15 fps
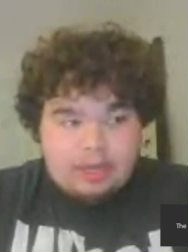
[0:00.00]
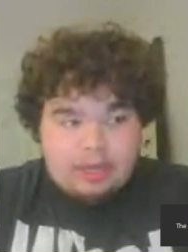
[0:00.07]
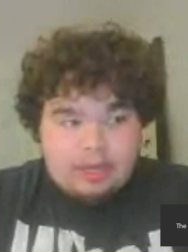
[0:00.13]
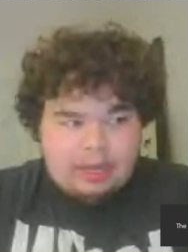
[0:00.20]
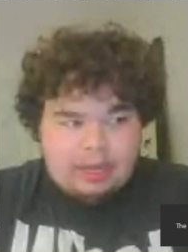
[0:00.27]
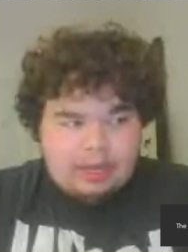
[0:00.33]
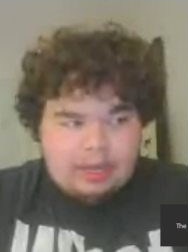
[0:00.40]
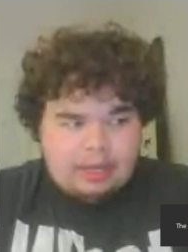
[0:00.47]

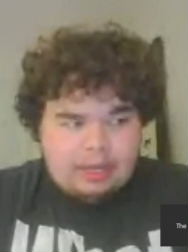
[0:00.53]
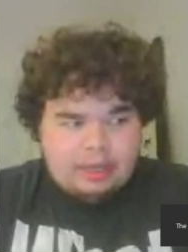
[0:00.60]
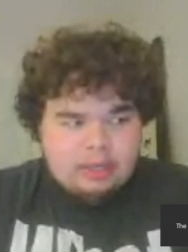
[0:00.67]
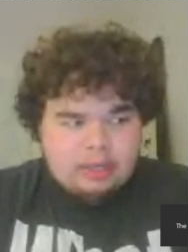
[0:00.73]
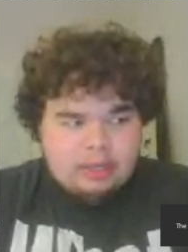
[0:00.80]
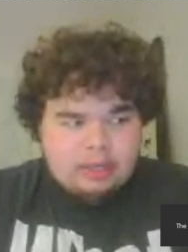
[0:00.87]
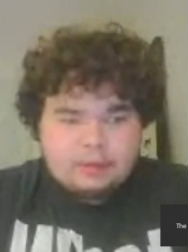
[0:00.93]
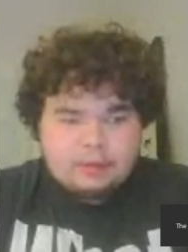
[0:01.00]
I
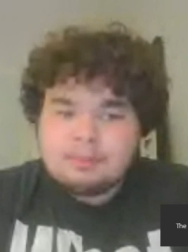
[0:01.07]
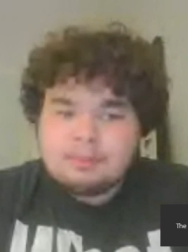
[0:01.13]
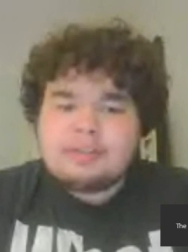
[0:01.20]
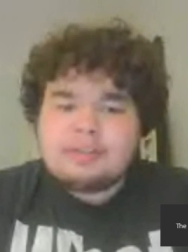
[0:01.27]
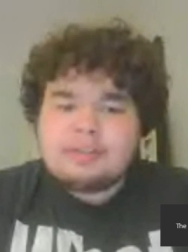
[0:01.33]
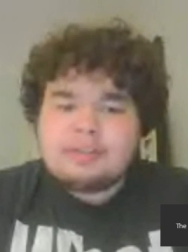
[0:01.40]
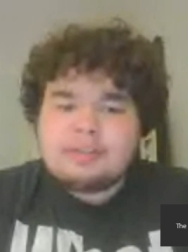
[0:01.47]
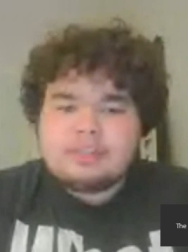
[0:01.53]

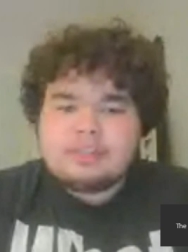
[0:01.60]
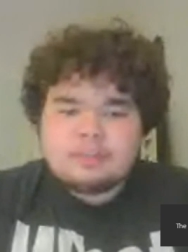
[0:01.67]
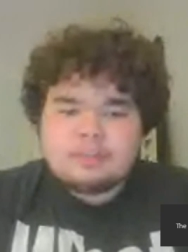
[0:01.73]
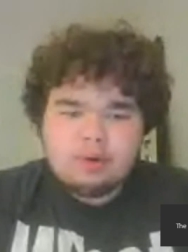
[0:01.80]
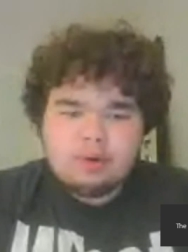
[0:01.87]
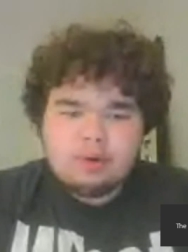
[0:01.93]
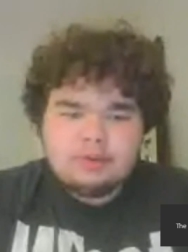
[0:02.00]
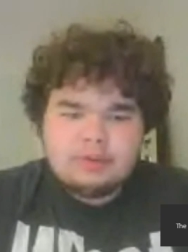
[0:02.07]
completely
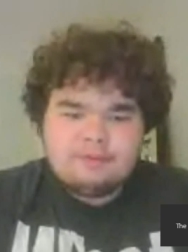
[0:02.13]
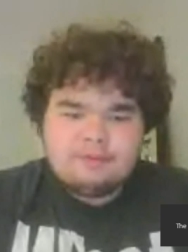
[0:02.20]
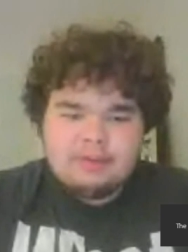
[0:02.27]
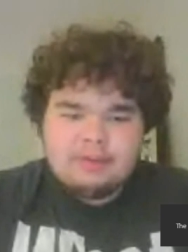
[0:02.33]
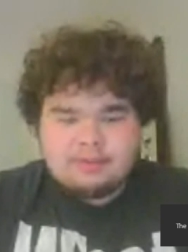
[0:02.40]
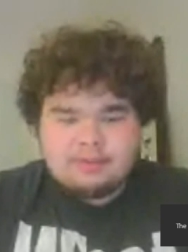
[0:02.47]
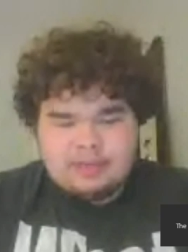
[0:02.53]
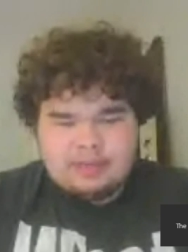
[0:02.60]
spoiled the
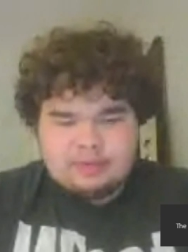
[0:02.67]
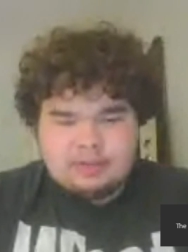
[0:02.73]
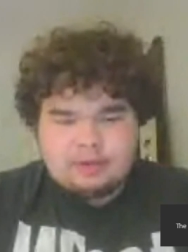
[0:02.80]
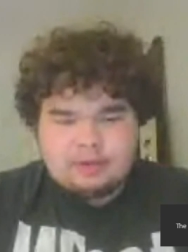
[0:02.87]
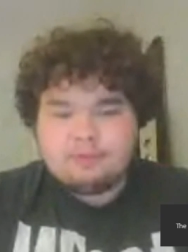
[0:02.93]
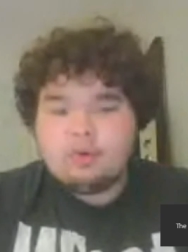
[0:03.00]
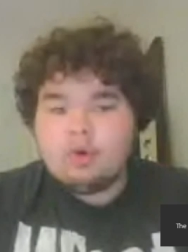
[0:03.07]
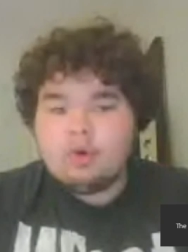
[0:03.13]

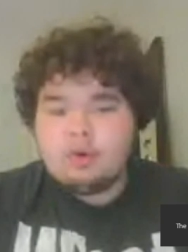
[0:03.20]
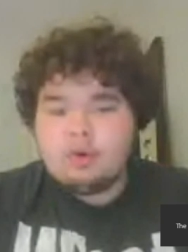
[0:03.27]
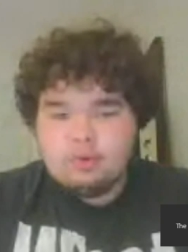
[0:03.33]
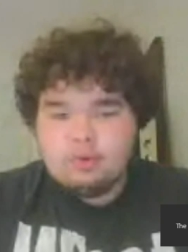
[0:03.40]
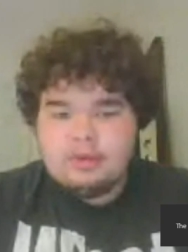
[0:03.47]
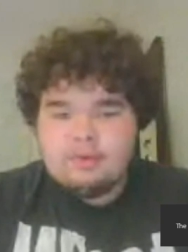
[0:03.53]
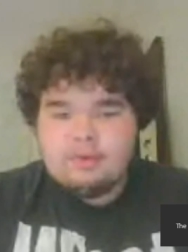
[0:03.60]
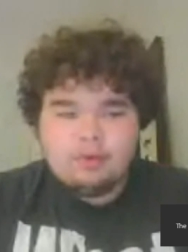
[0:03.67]
Fantastic Four
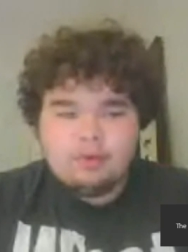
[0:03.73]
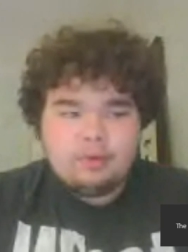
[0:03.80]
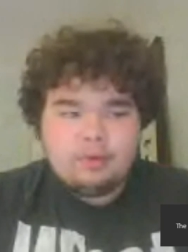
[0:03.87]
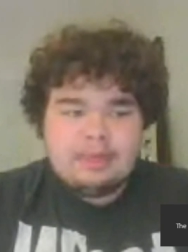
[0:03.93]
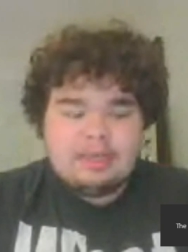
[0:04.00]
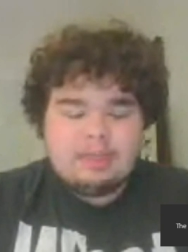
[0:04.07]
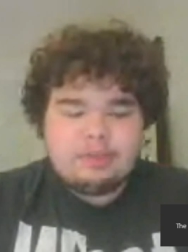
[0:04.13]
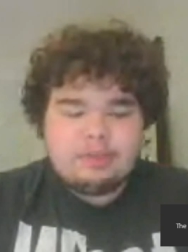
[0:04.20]
movie for
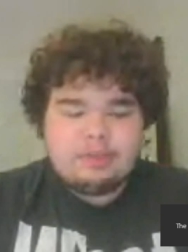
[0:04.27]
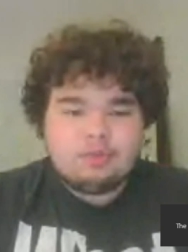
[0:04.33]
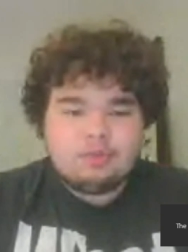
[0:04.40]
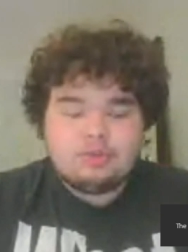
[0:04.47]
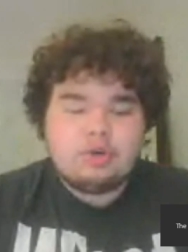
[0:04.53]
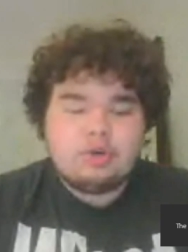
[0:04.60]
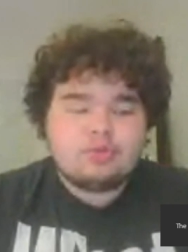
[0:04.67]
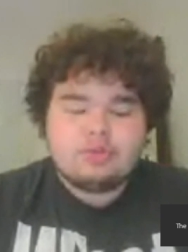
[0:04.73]
being
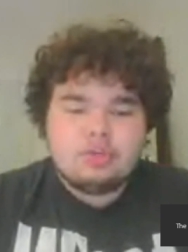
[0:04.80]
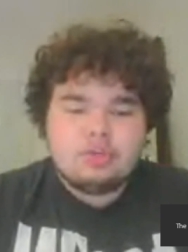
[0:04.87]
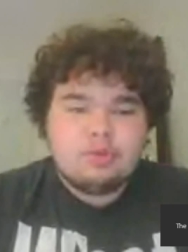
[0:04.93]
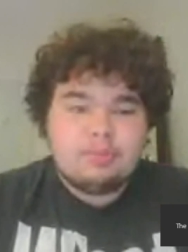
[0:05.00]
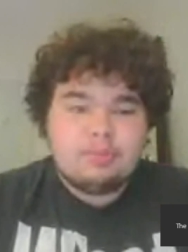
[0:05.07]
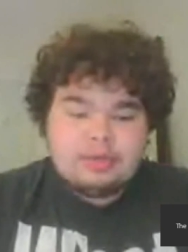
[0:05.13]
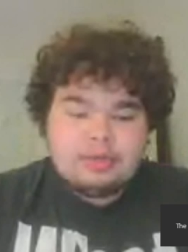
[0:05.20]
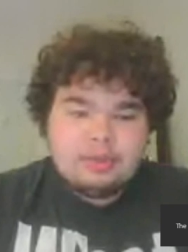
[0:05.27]
so
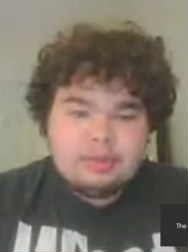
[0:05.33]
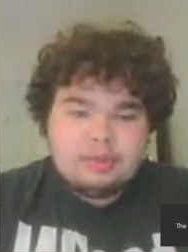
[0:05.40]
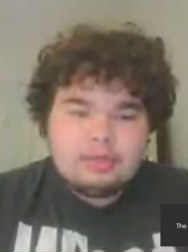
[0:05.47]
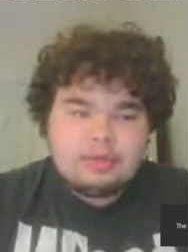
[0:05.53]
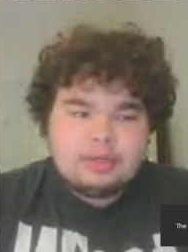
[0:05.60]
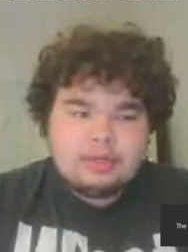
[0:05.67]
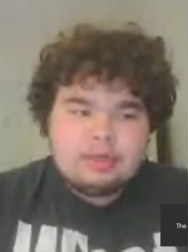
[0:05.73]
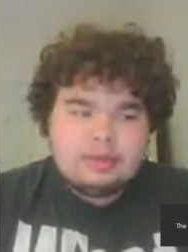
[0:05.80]
stupid
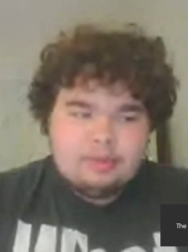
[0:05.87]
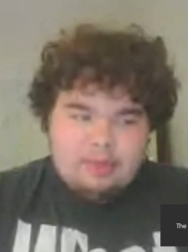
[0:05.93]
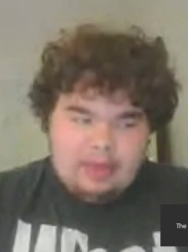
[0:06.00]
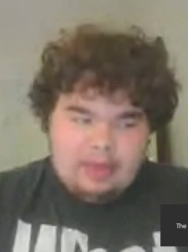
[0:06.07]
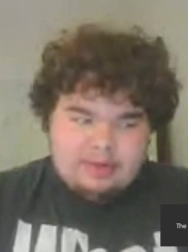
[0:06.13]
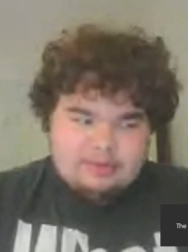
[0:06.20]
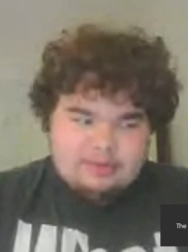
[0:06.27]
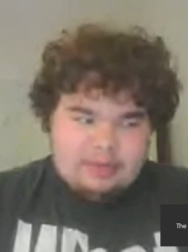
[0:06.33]

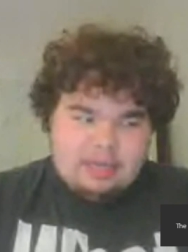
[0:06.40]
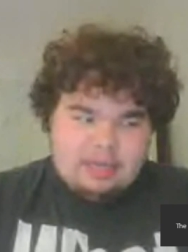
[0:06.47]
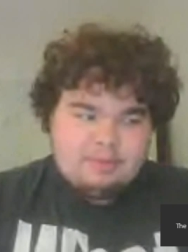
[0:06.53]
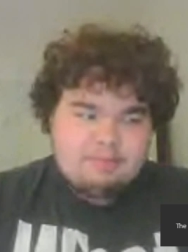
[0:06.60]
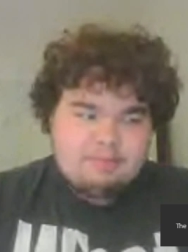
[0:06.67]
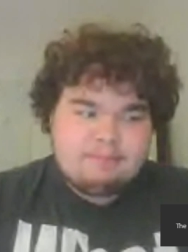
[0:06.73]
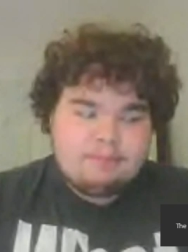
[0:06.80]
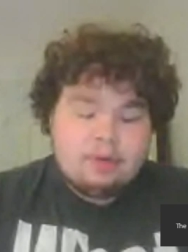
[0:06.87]
that
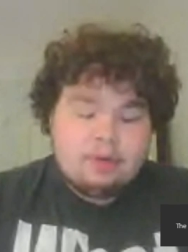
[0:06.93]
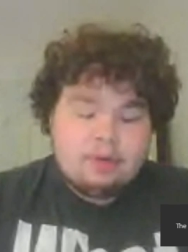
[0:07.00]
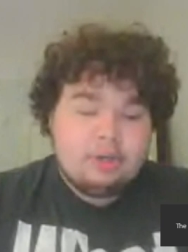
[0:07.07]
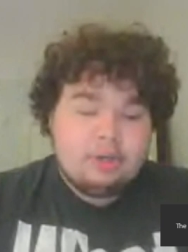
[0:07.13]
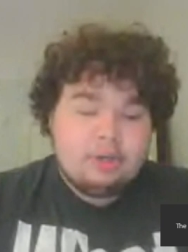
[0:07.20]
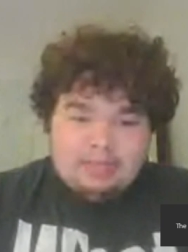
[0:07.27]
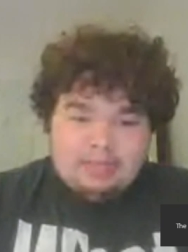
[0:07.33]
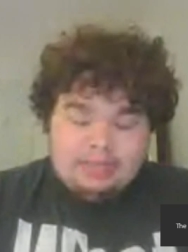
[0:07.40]
it
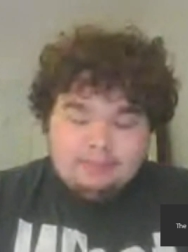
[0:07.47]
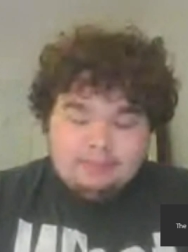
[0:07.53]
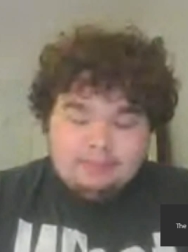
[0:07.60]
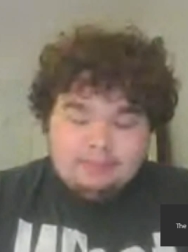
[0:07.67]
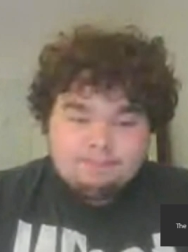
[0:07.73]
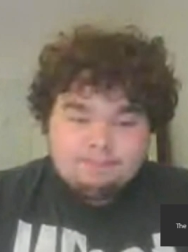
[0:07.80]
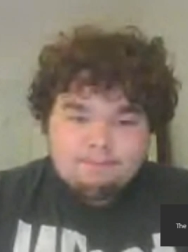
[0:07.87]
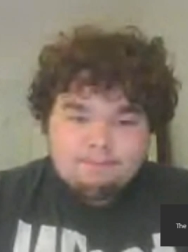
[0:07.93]
hurt me
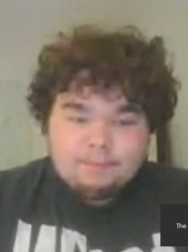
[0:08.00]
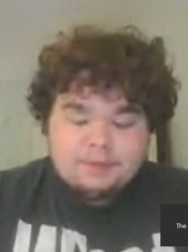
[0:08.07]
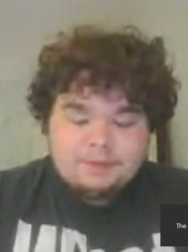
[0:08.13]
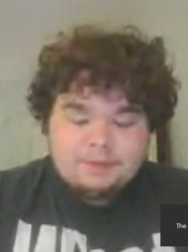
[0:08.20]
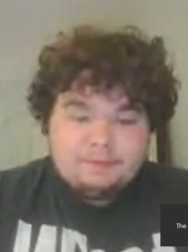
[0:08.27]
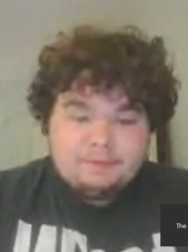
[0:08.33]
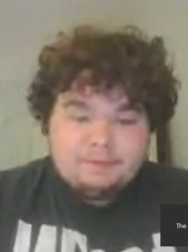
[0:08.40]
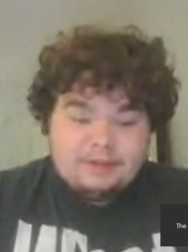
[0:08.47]

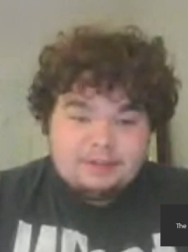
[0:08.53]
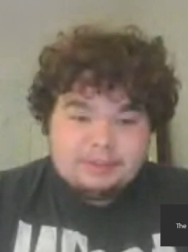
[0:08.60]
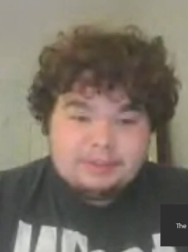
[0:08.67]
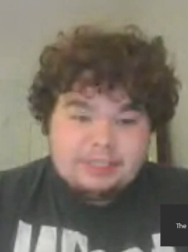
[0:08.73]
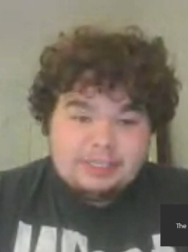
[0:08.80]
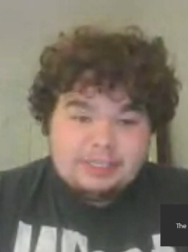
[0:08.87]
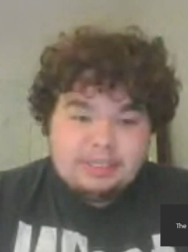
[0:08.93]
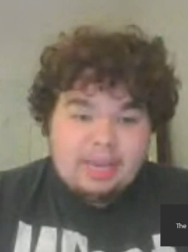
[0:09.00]

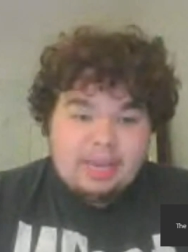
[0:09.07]
physically